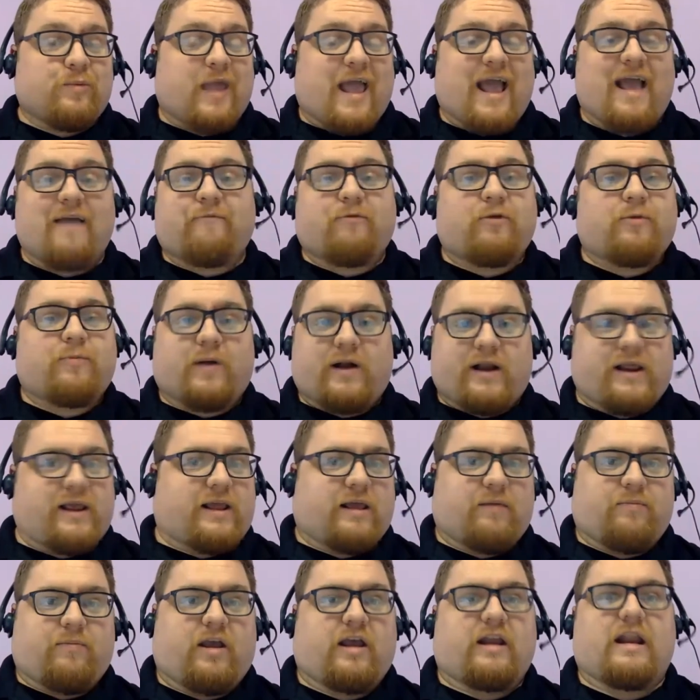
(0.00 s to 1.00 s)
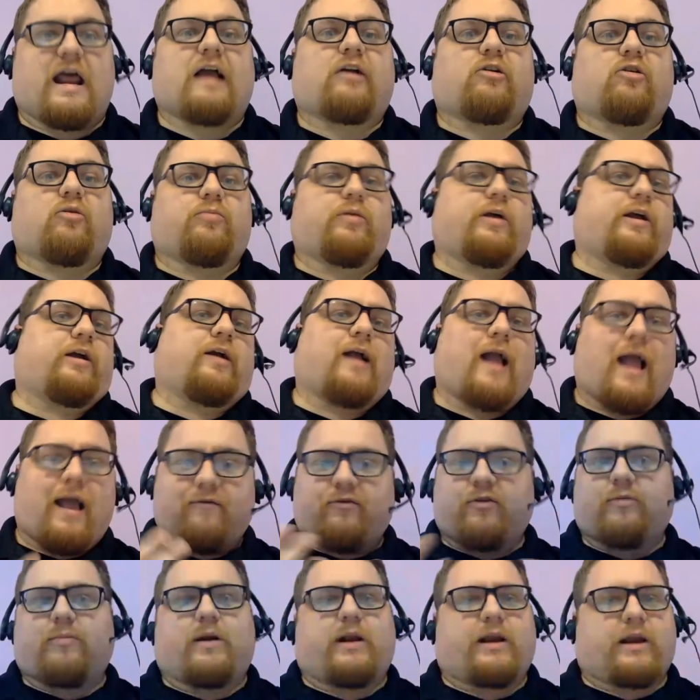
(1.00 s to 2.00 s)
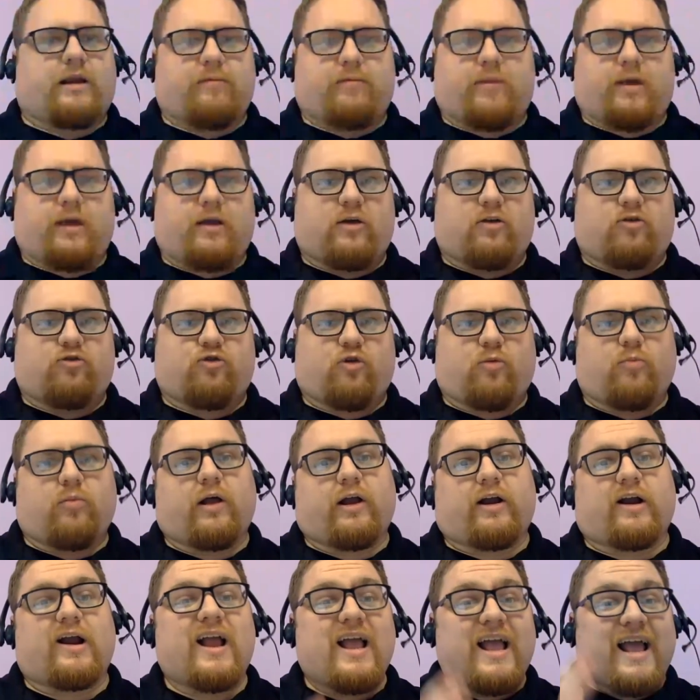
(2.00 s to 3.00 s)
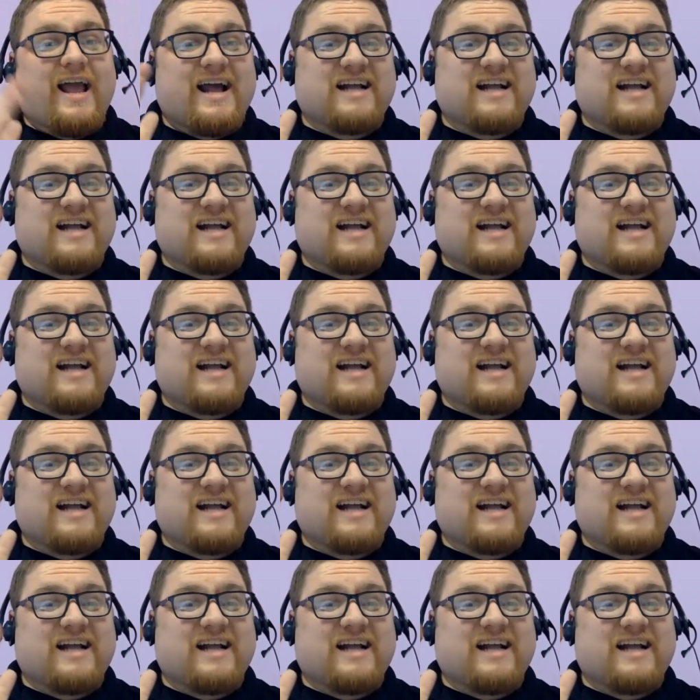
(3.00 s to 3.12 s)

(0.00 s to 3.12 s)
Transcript: Everybody can be an aggro player. Everybody can be a control player.